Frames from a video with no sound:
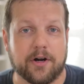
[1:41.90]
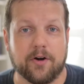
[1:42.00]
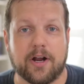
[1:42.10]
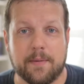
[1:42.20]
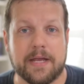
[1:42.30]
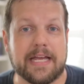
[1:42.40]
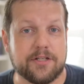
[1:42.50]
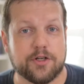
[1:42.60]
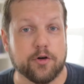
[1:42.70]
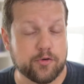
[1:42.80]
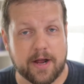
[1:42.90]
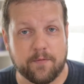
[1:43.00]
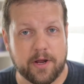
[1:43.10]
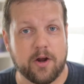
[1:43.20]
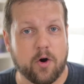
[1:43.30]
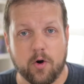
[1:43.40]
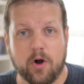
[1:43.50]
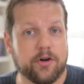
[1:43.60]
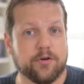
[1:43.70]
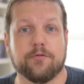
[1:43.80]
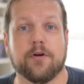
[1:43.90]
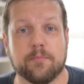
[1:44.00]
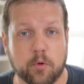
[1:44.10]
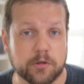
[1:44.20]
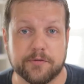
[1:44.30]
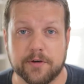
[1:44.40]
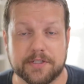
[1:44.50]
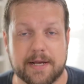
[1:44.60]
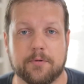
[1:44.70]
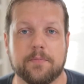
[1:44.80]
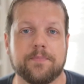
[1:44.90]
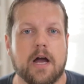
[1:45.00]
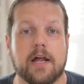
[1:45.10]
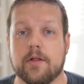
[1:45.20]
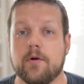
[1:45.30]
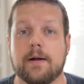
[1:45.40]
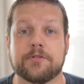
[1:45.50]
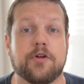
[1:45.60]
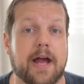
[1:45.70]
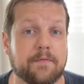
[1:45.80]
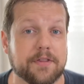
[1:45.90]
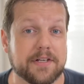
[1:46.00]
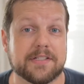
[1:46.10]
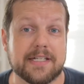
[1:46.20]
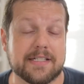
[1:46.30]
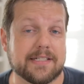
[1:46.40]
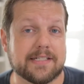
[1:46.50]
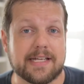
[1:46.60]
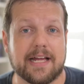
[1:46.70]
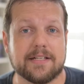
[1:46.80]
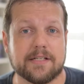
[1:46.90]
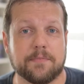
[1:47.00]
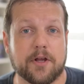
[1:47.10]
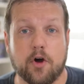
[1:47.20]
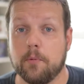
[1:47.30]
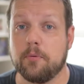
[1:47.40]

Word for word: that are coming into your driveway or on your front porch, for example. Another option you have with this is to set something called